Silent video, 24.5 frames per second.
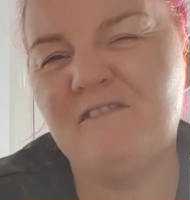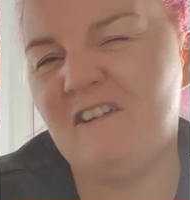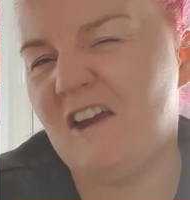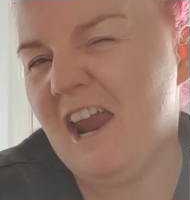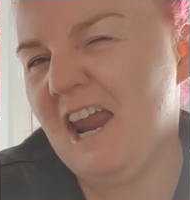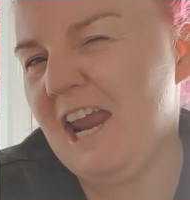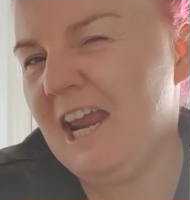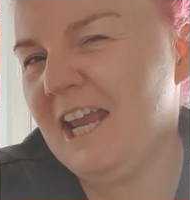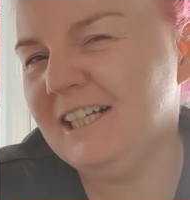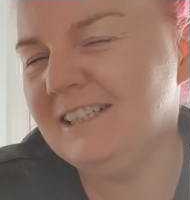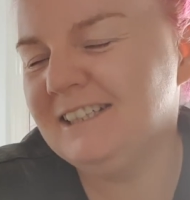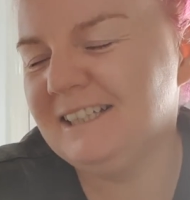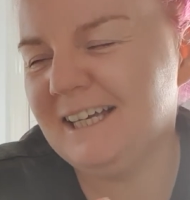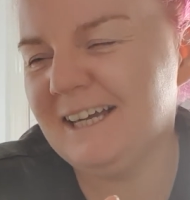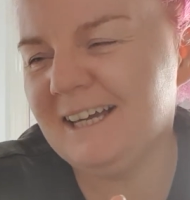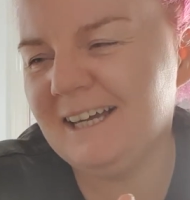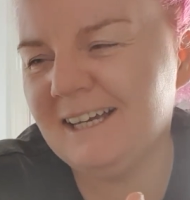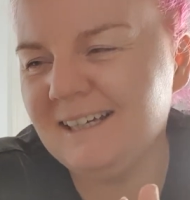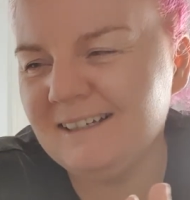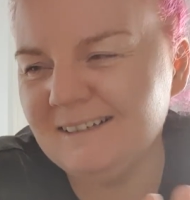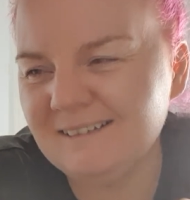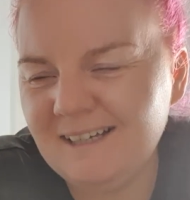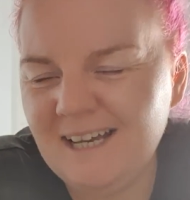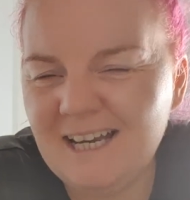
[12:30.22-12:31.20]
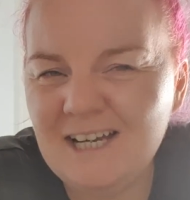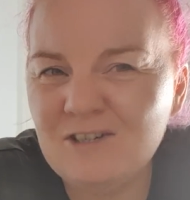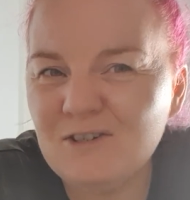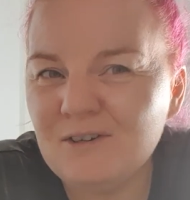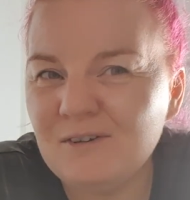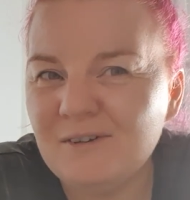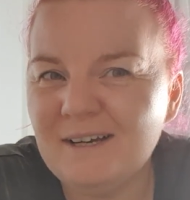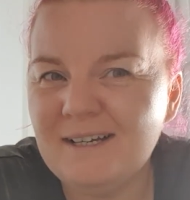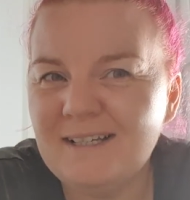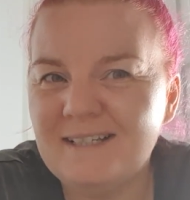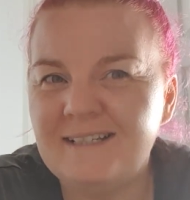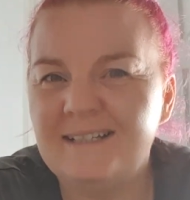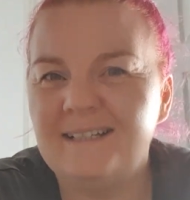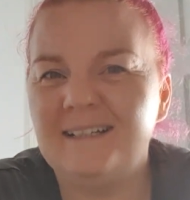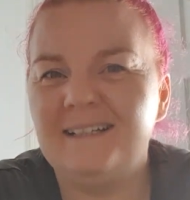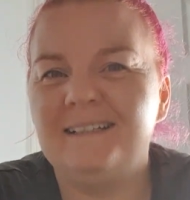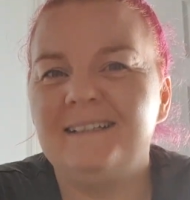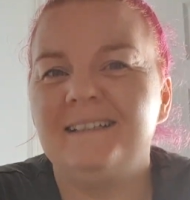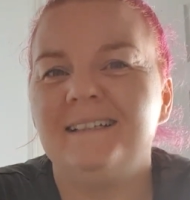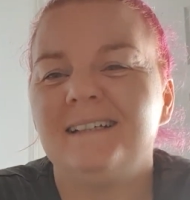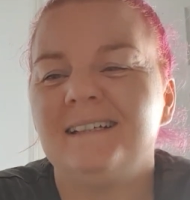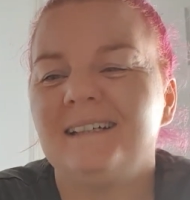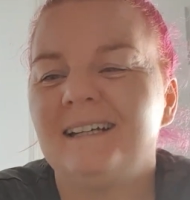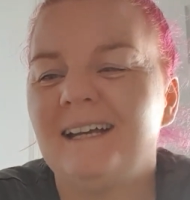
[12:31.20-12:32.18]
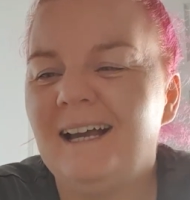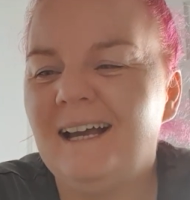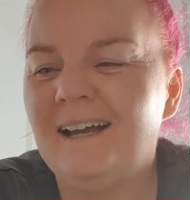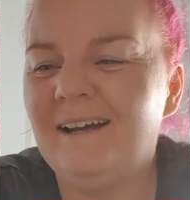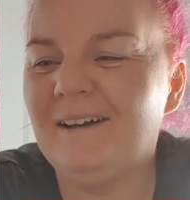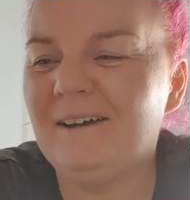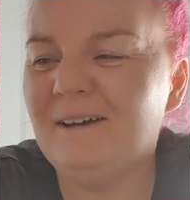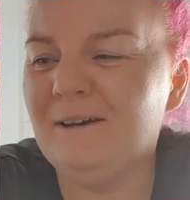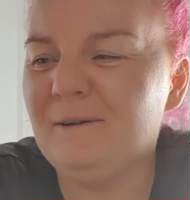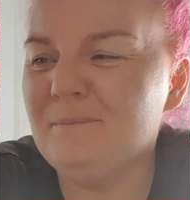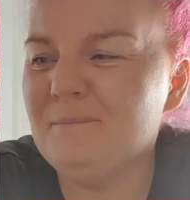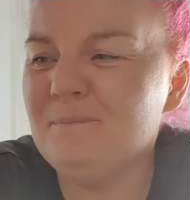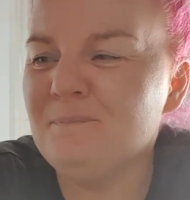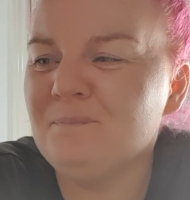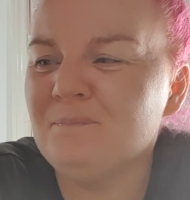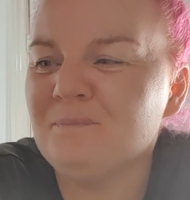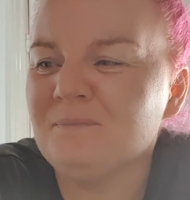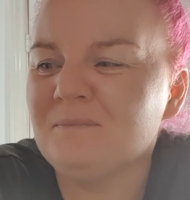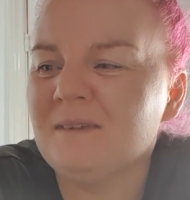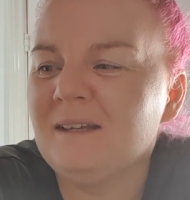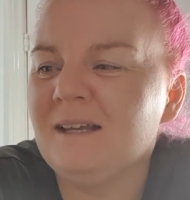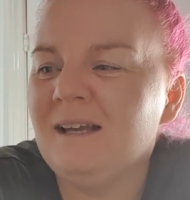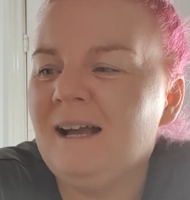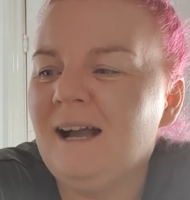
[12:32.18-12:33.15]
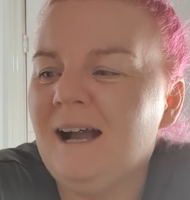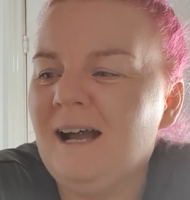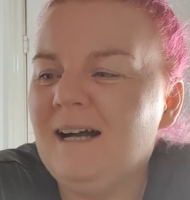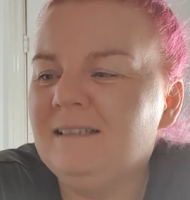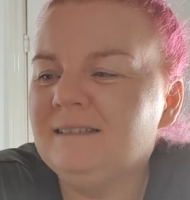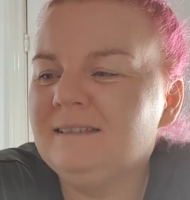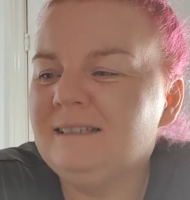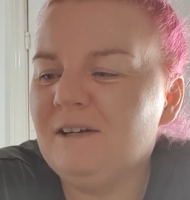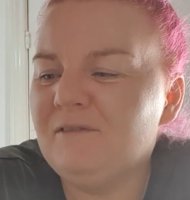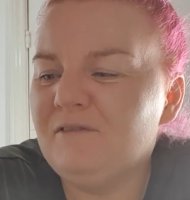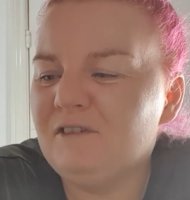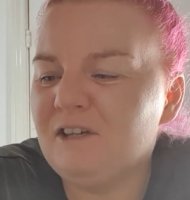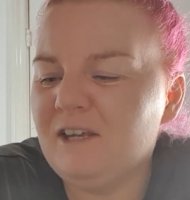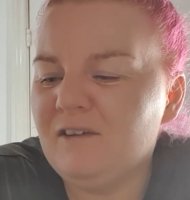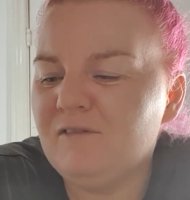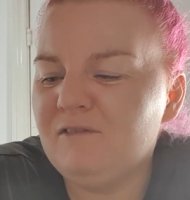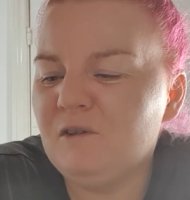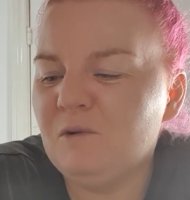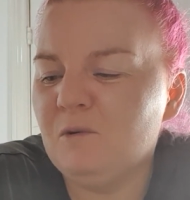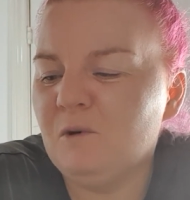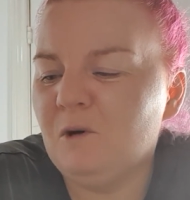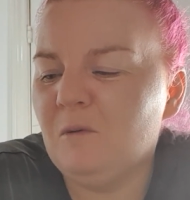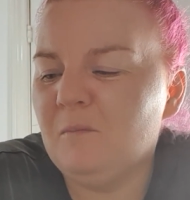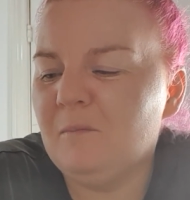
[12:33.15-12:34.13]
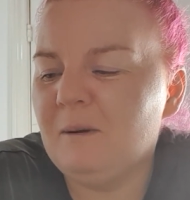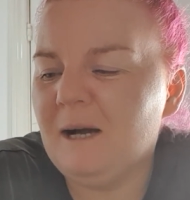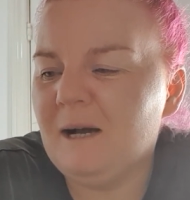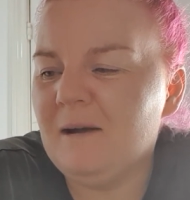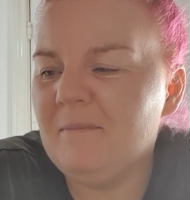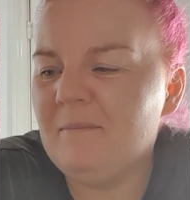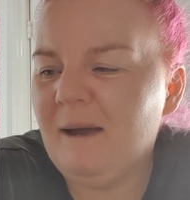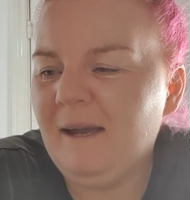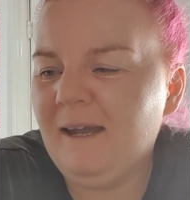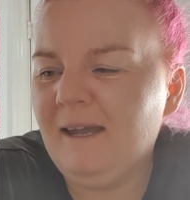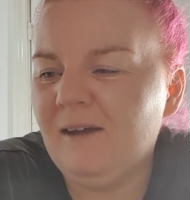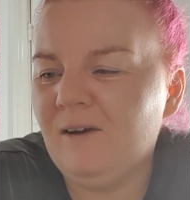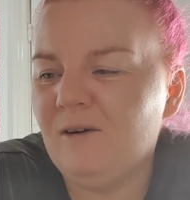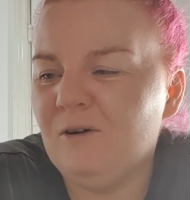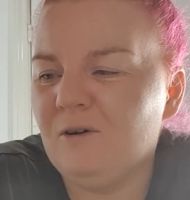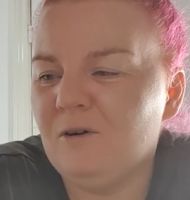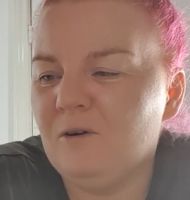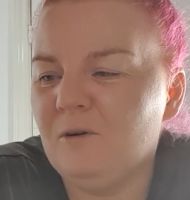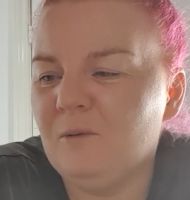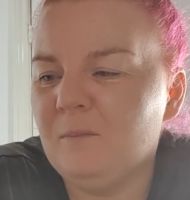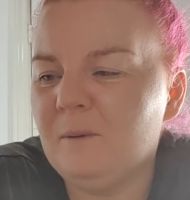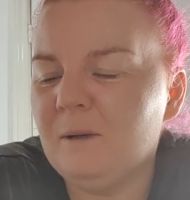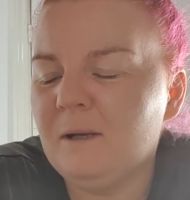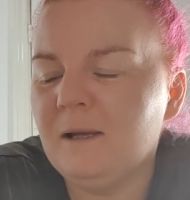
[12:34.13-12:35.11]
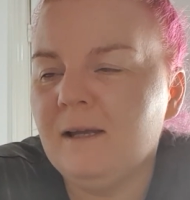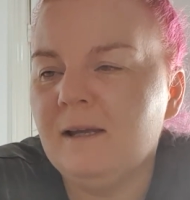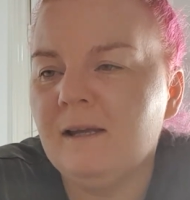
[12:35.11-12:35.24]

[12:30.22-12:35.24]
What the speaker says: vaguely interesting. And I'll Never Give You Up by Becky Hope.